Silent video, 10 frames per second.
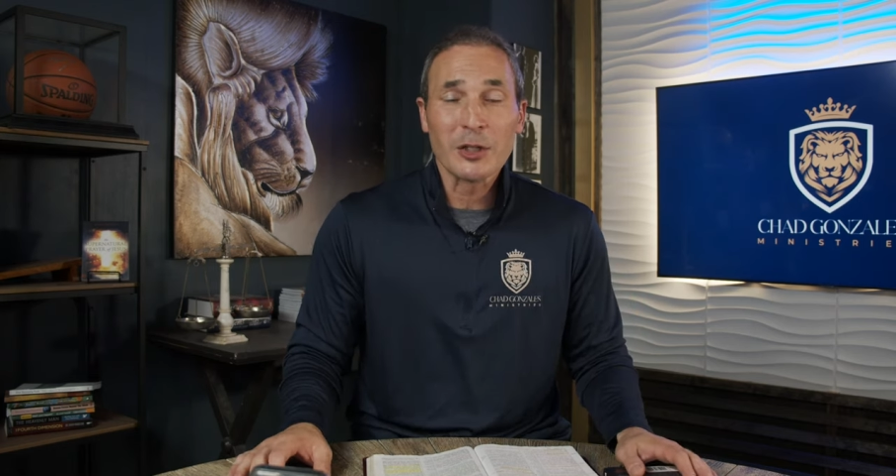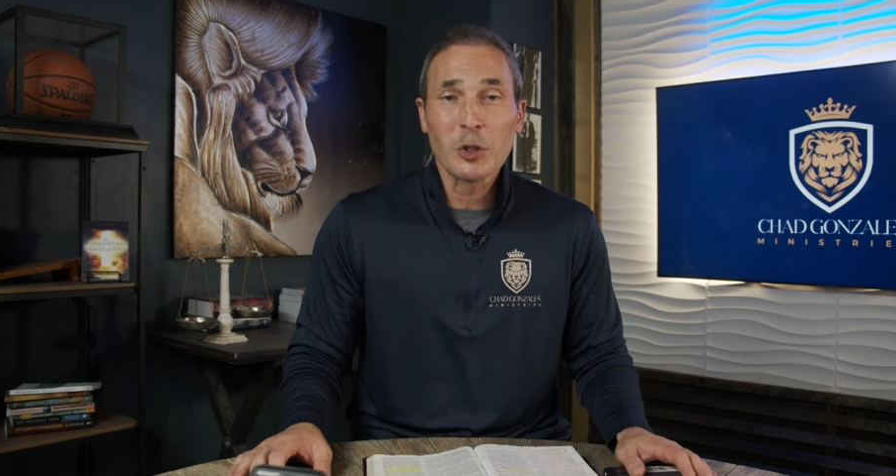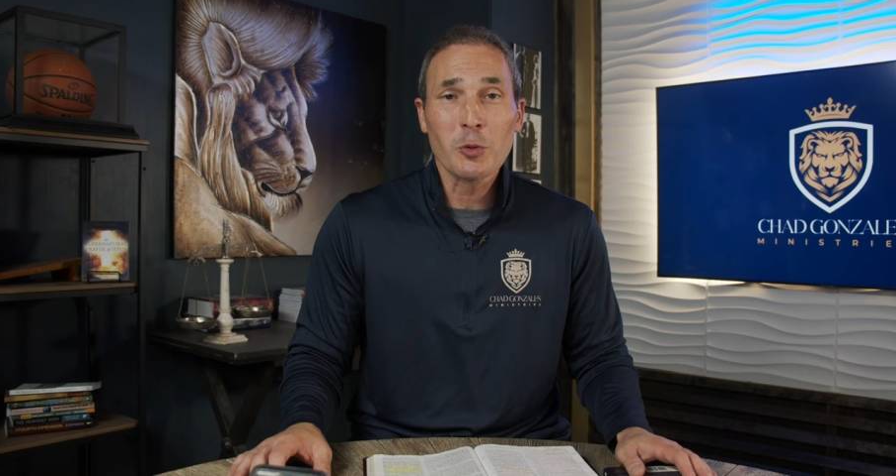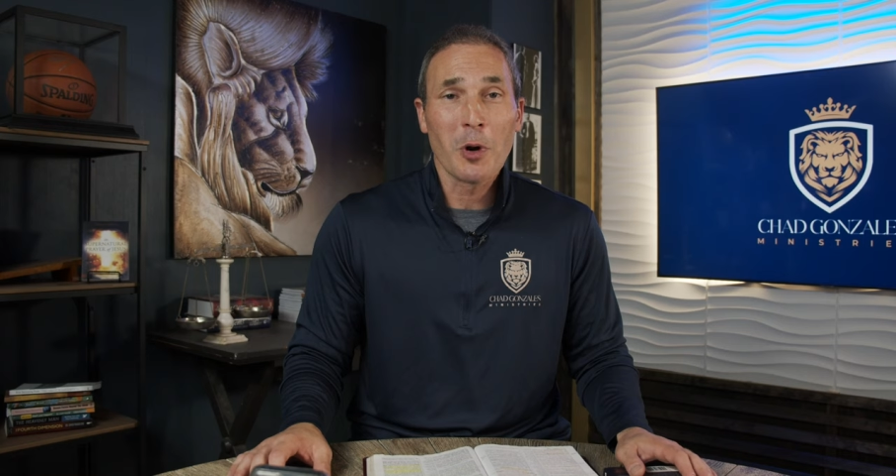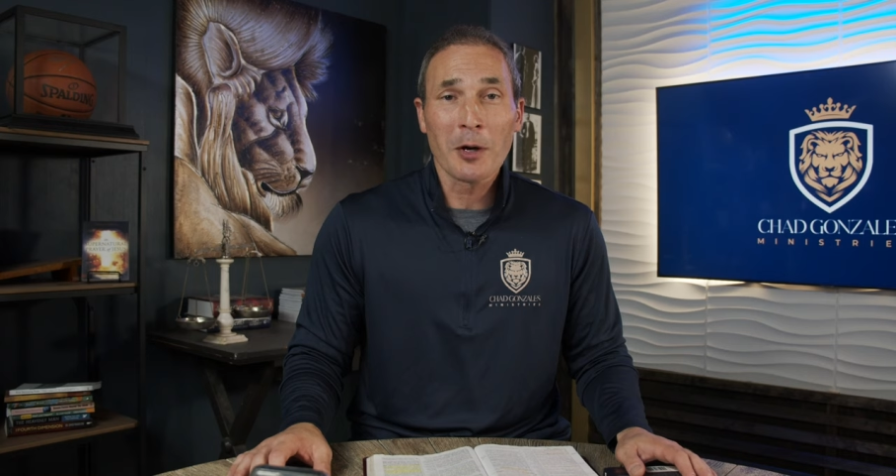and
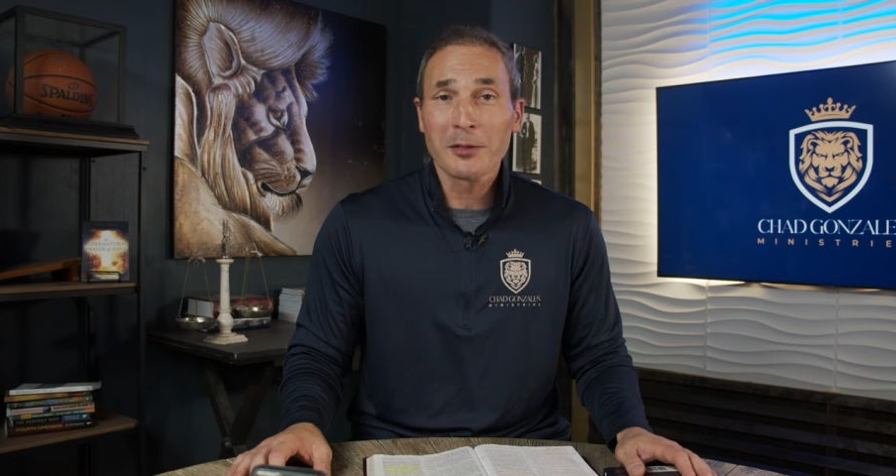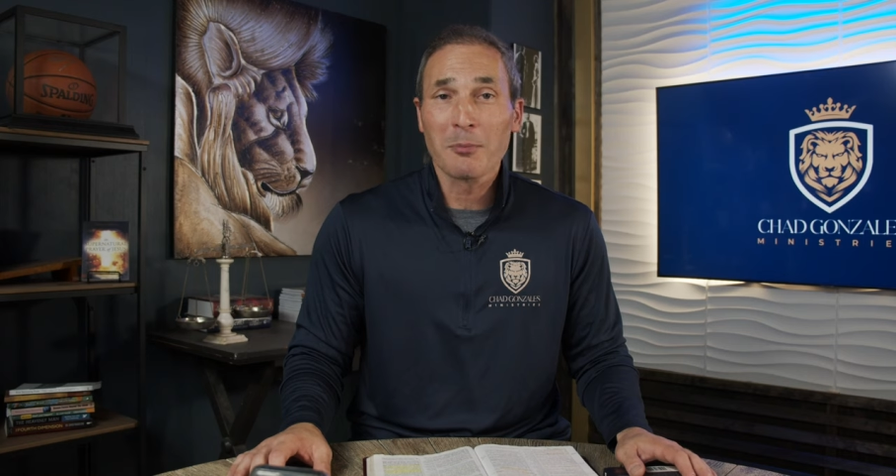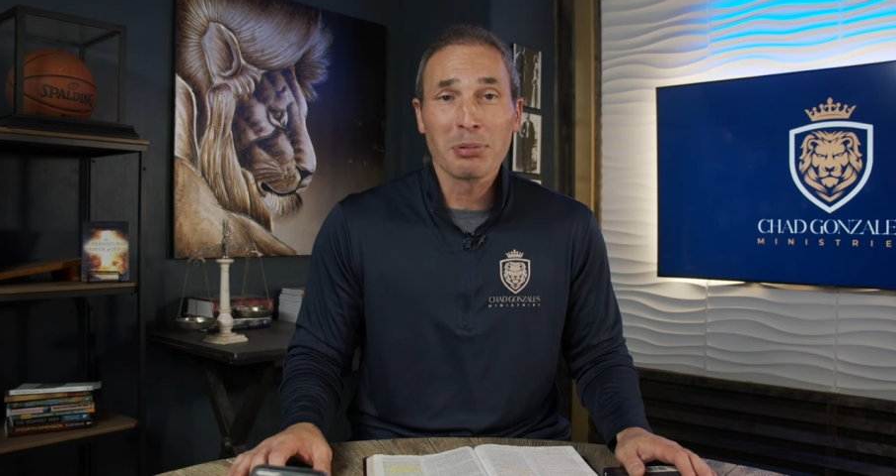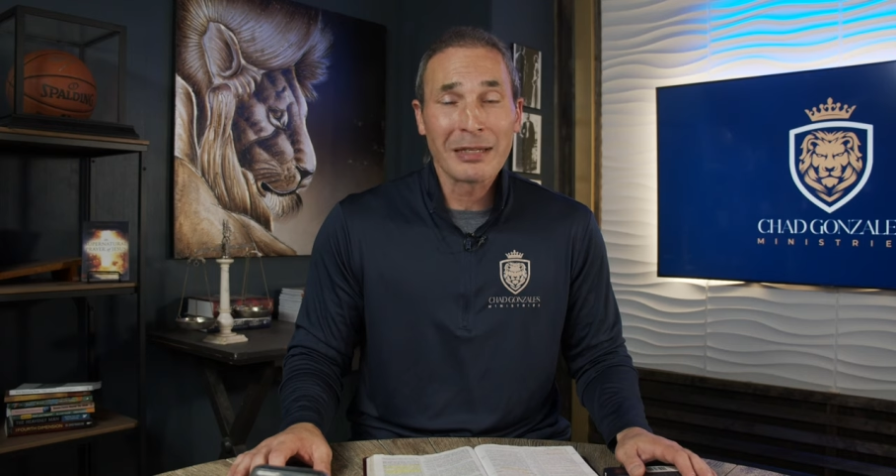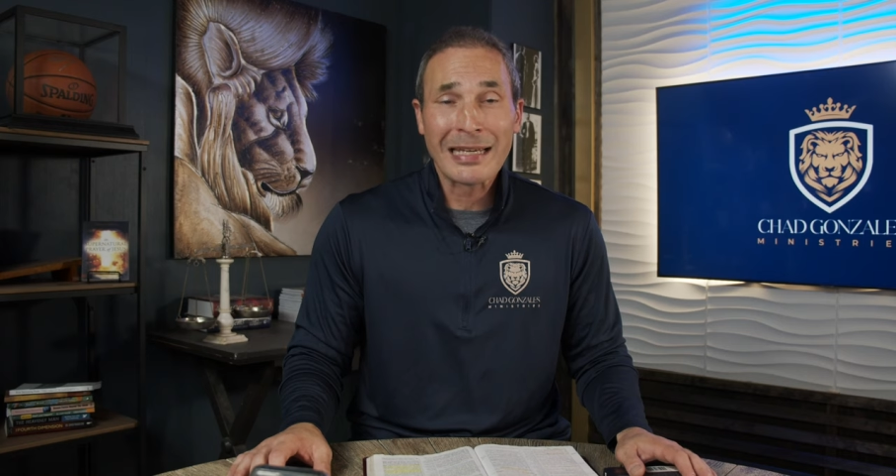you are
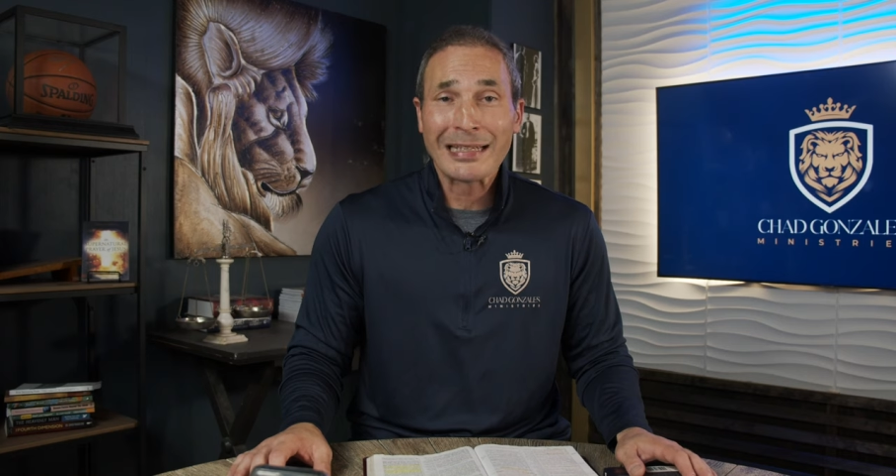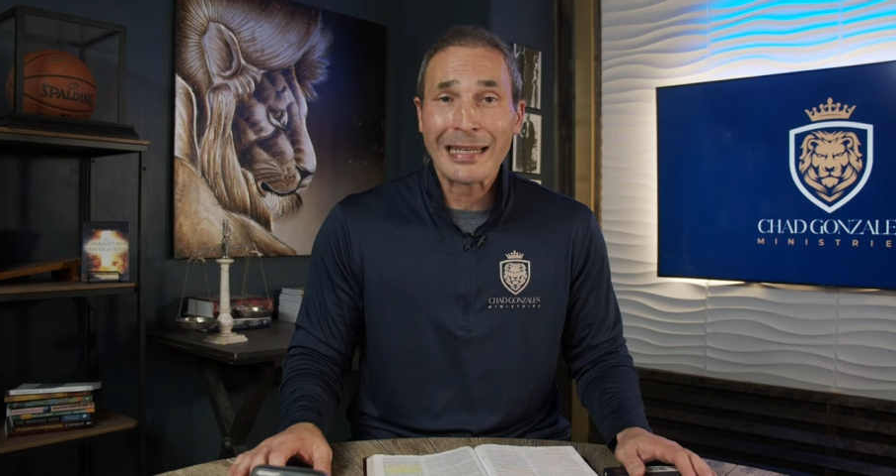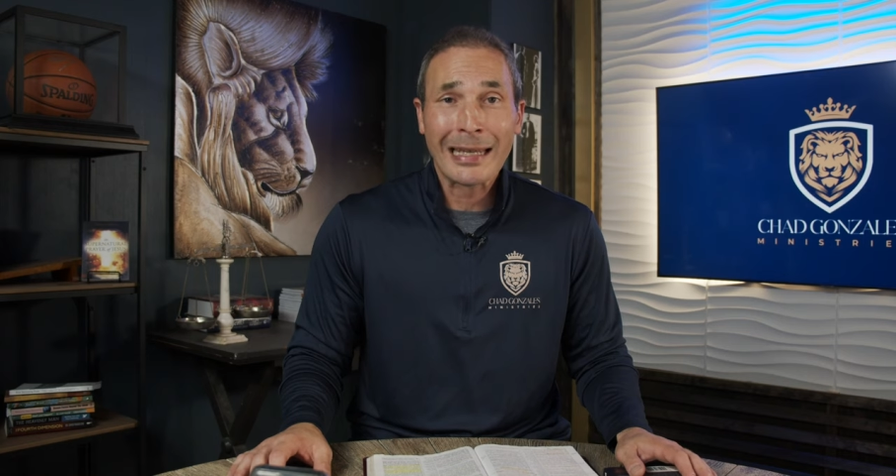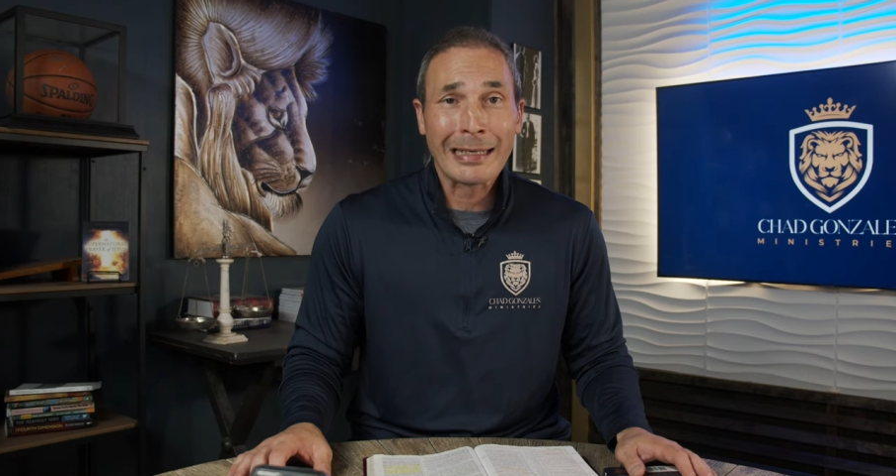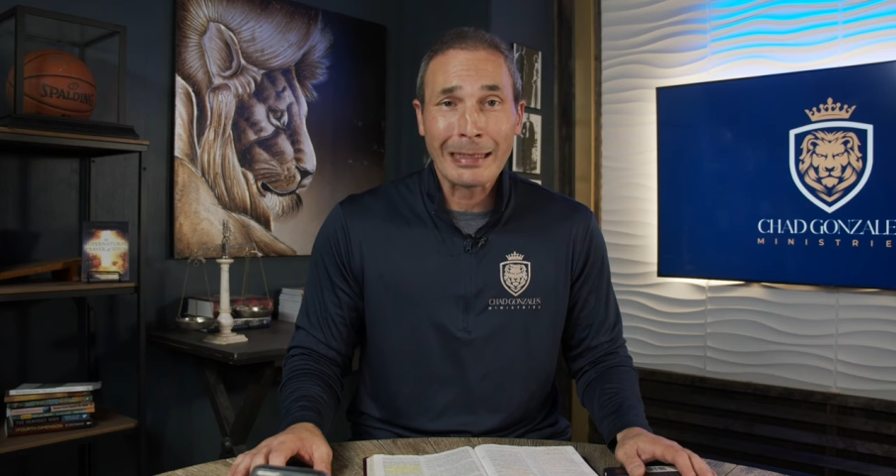complete
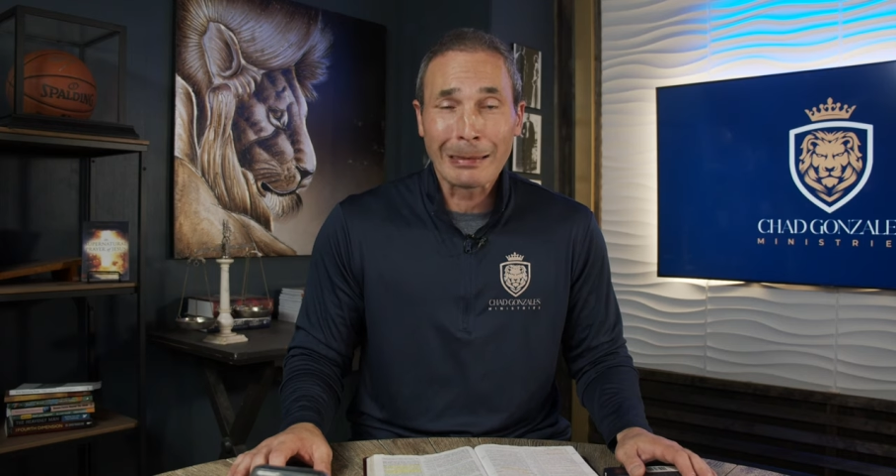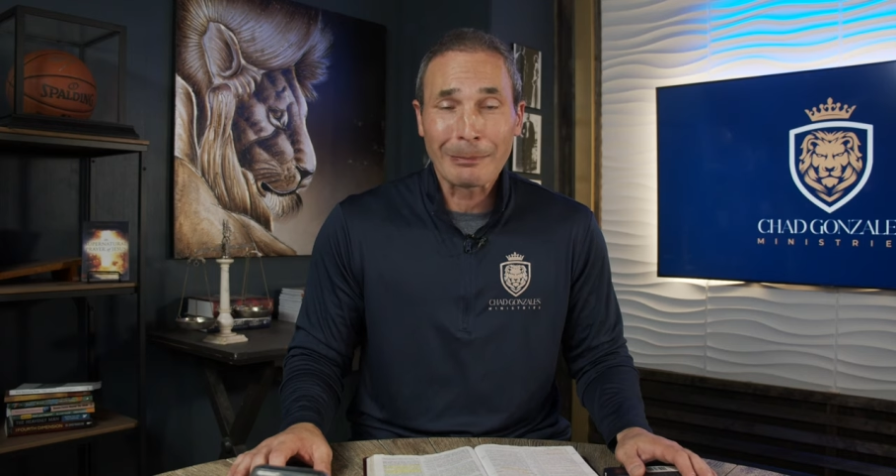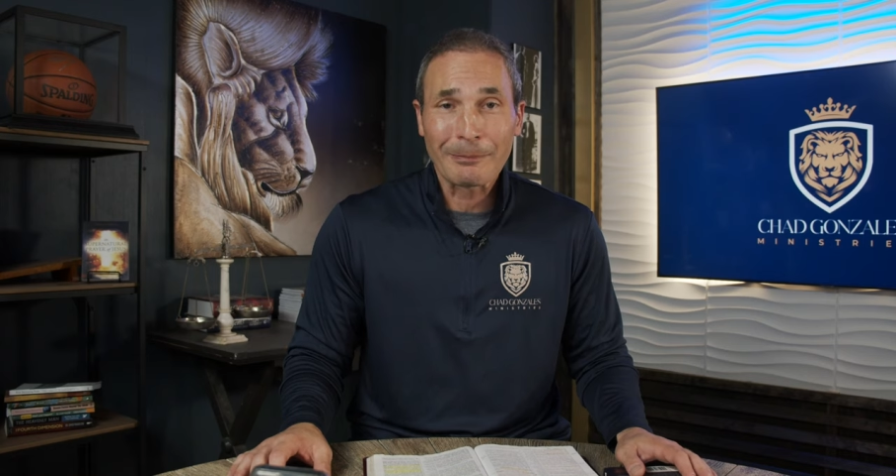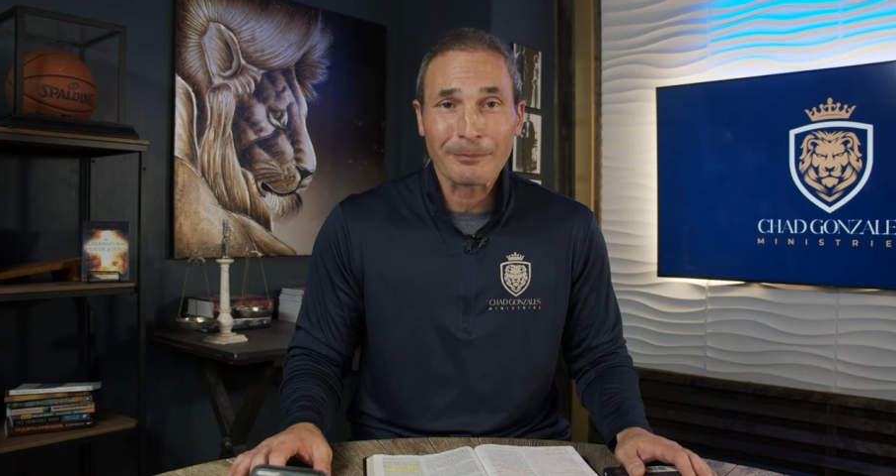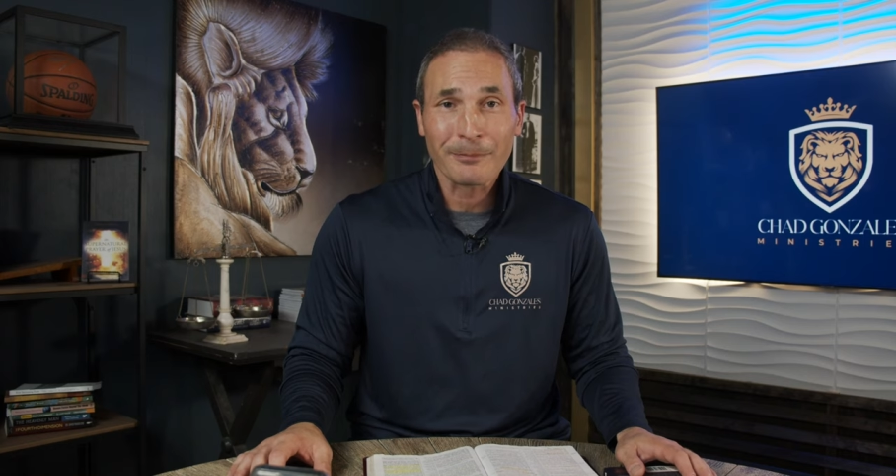in Him.